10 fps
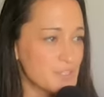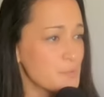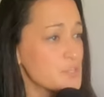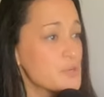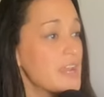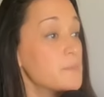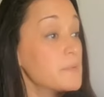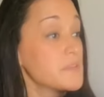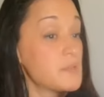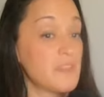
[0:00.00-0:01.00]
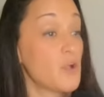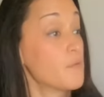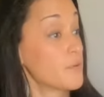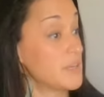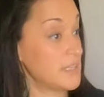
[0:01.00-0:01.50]
who were trying to build something
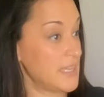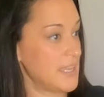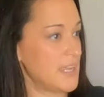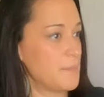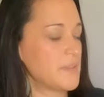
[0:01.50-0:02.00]
over in Atlanta,